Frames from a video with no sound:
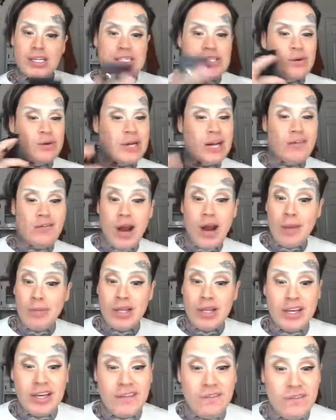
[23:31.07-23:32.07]
So whenever I
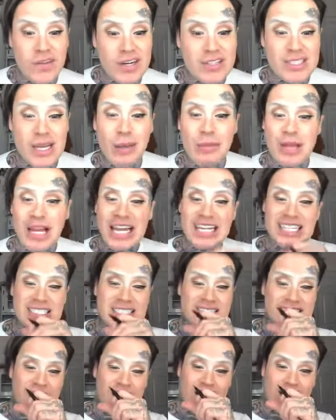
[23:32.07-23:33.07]
be looking fierce, I be like,
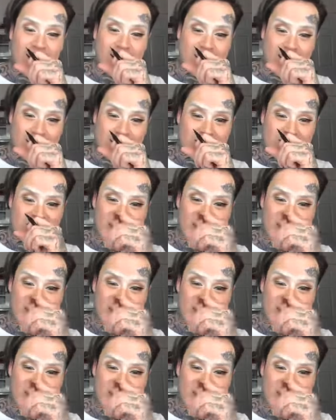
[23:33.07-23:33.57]
damn,